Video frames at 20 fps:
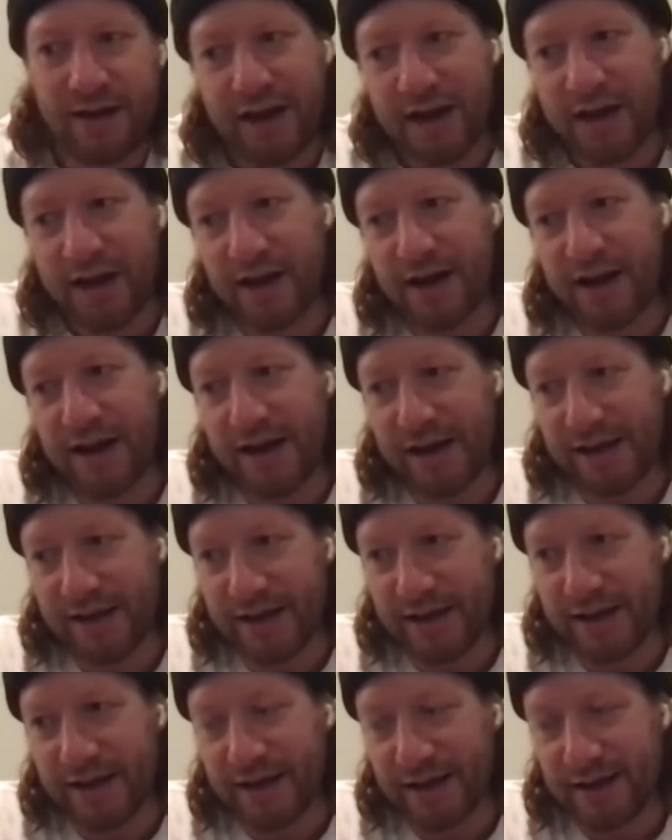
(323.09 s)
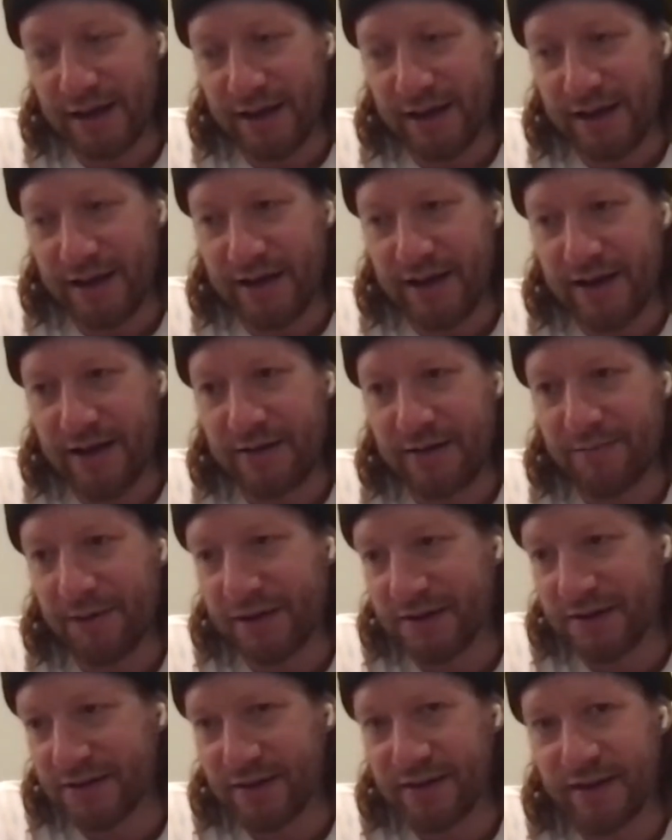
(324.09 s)
And he
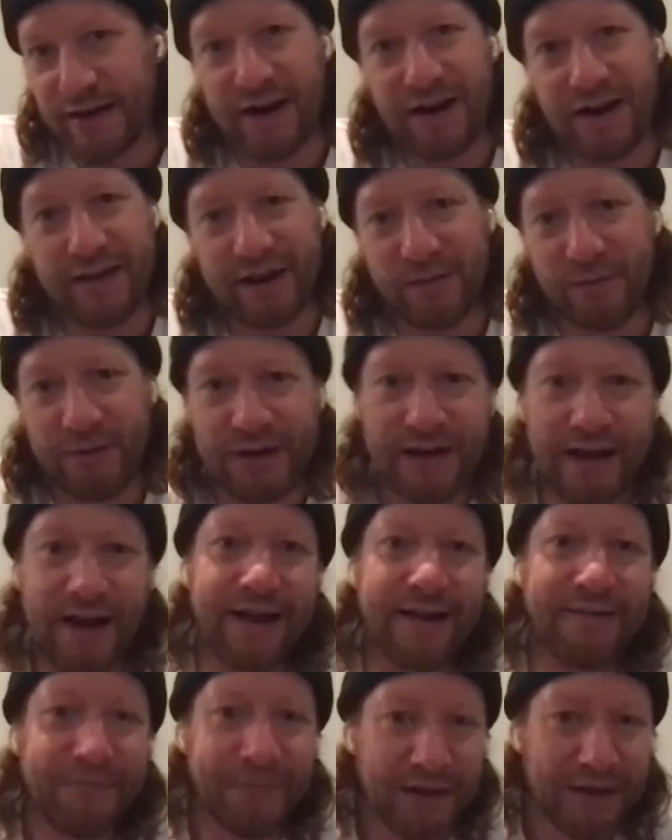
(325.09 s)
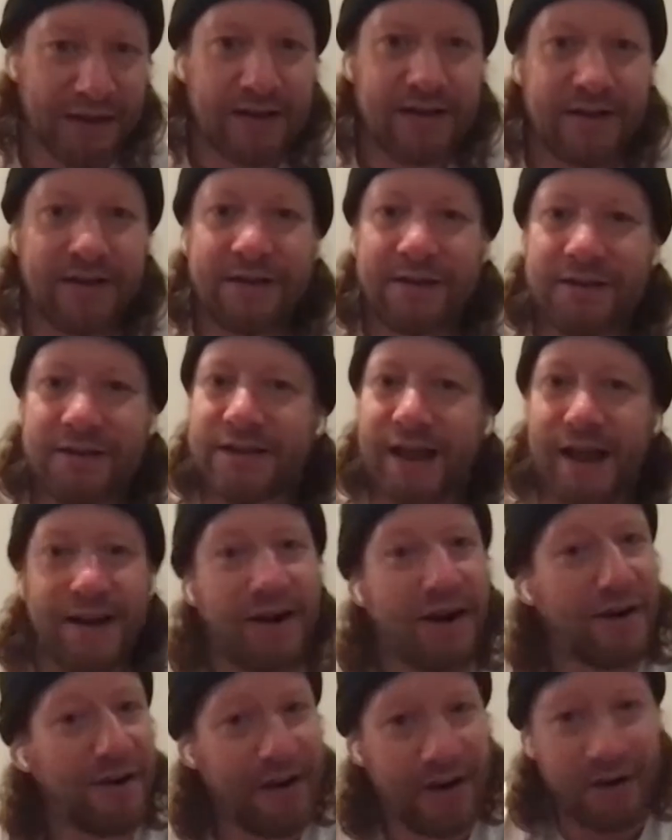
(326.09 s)
mixed it there. And then we'd kind of send
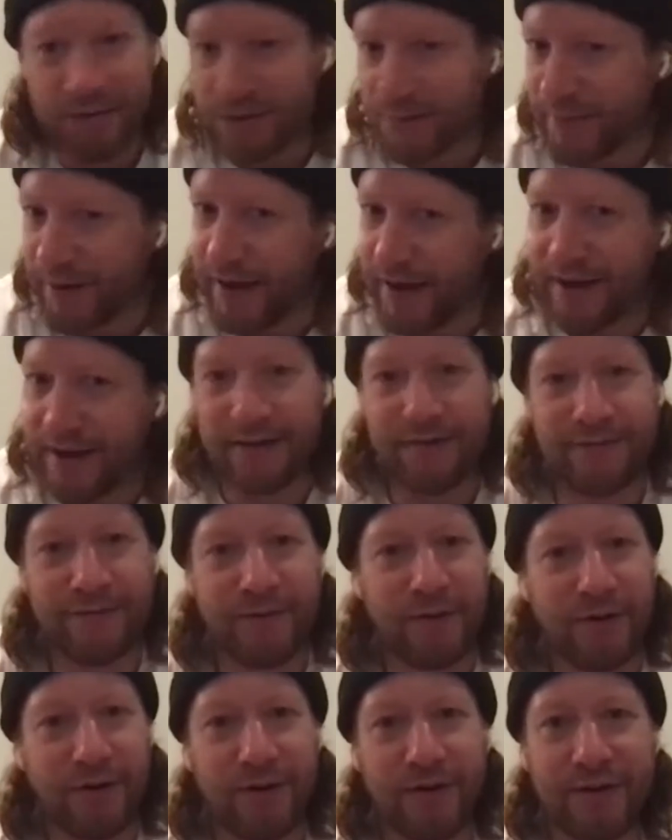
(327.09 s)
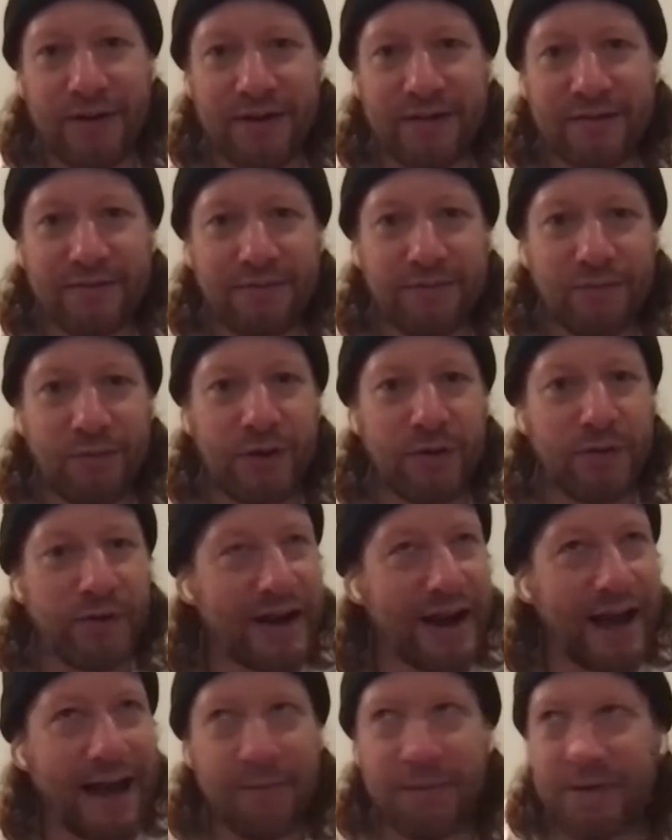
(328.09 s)
our notes back and forth, and we
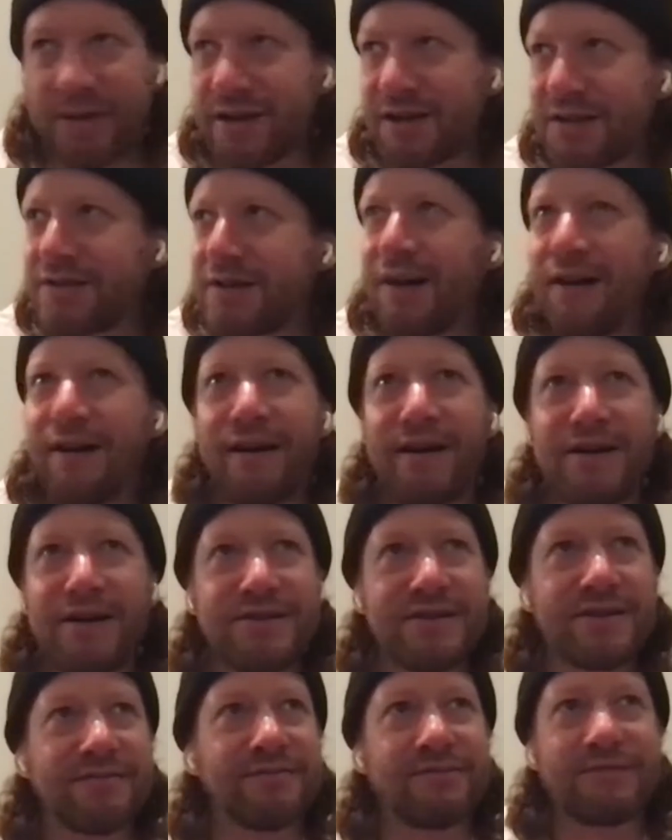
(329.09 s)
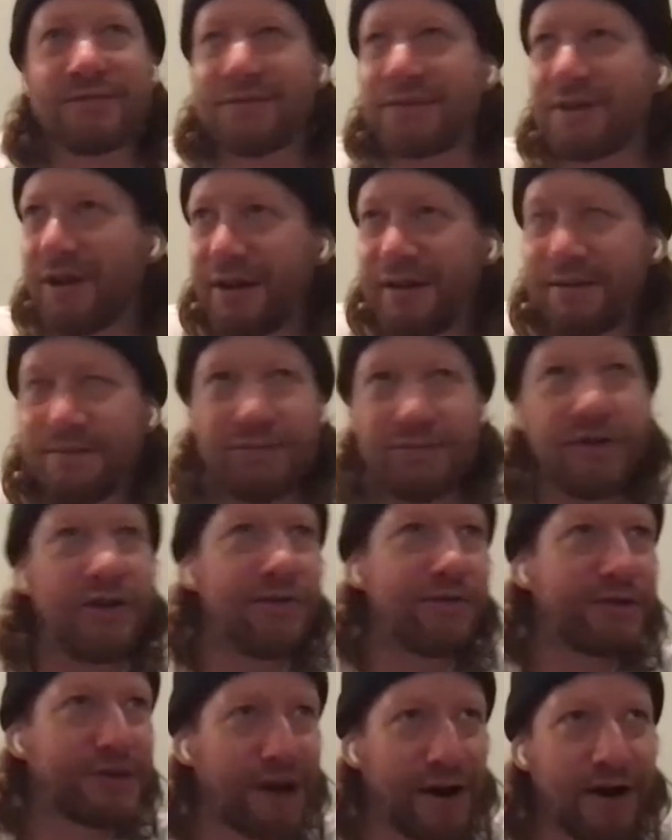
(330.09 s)
reamped the guitars and got a
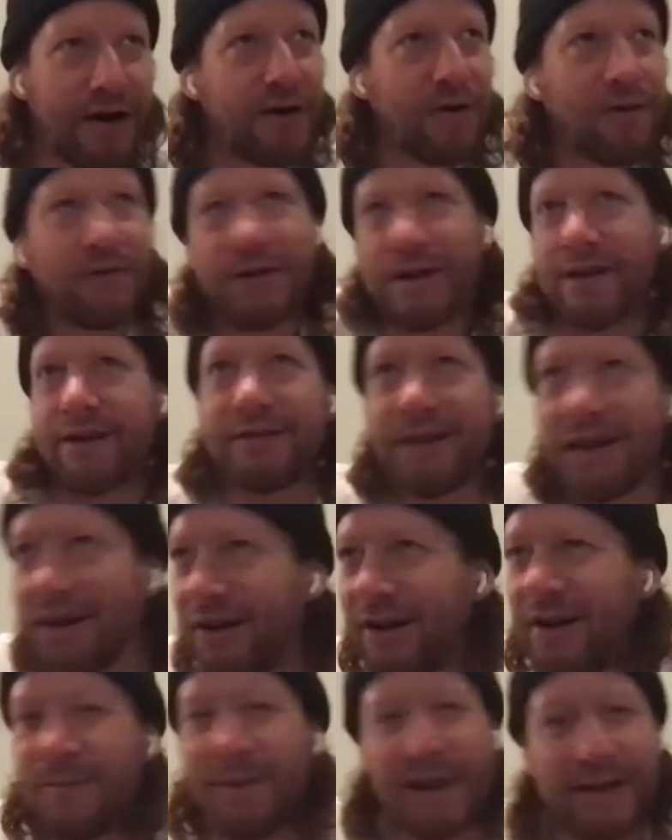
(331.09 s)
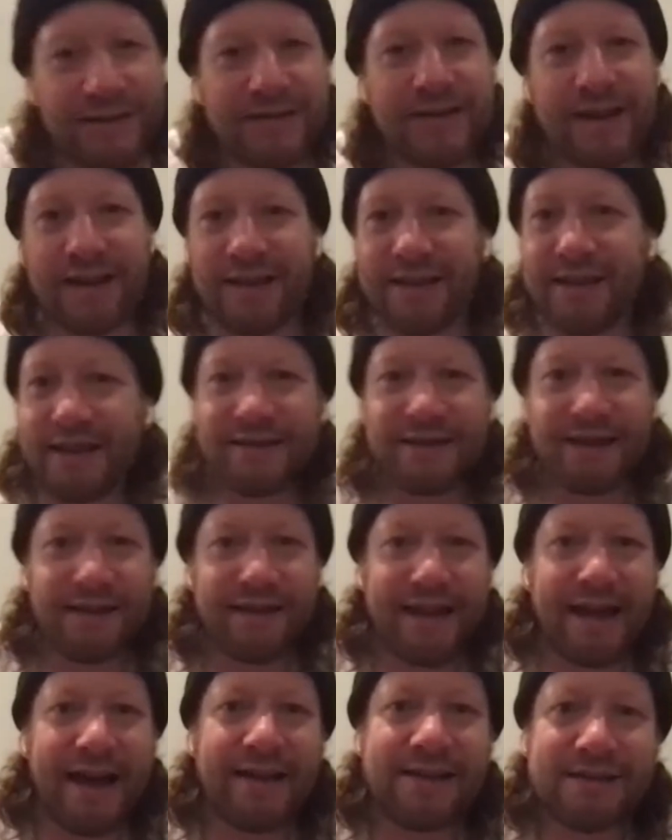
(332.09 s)
new tone, and you know what I mean? Like things like
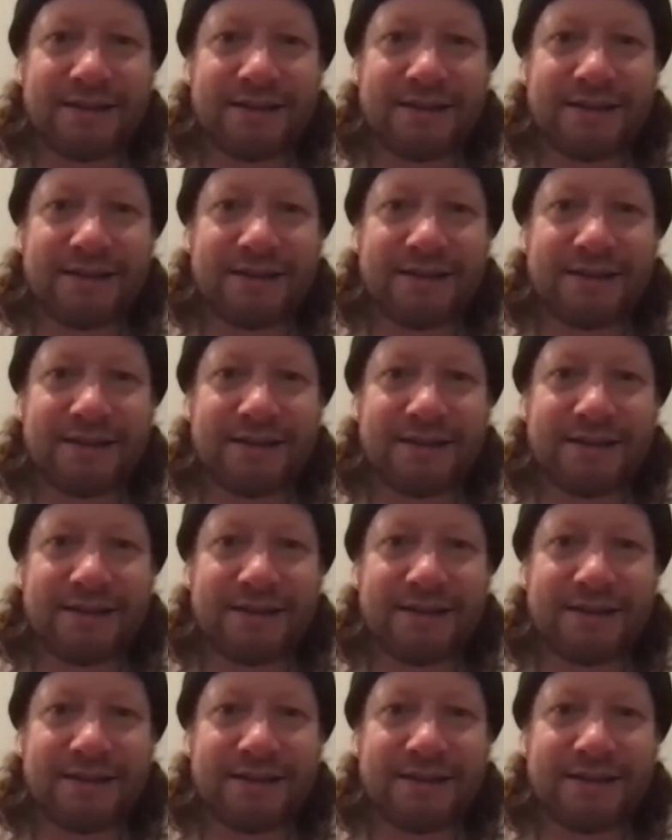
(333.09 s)
that.